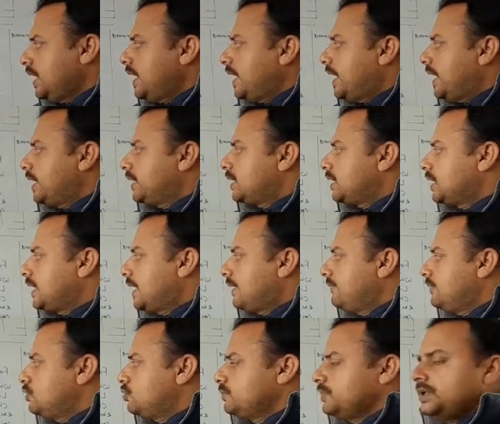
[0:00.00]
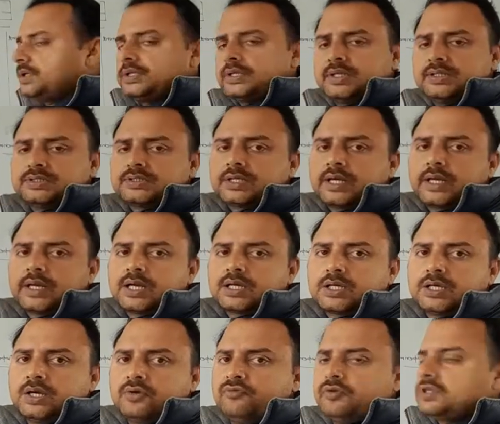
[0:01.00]
and a galvanometer is
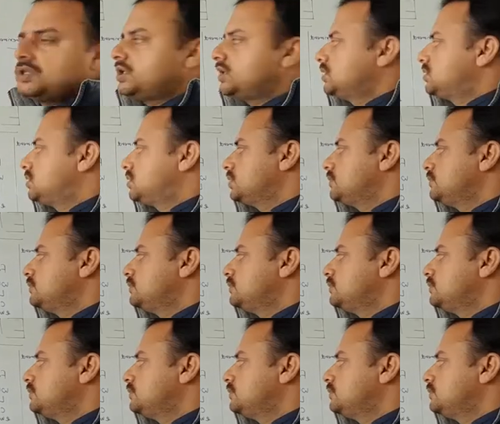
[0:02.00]
connected with it.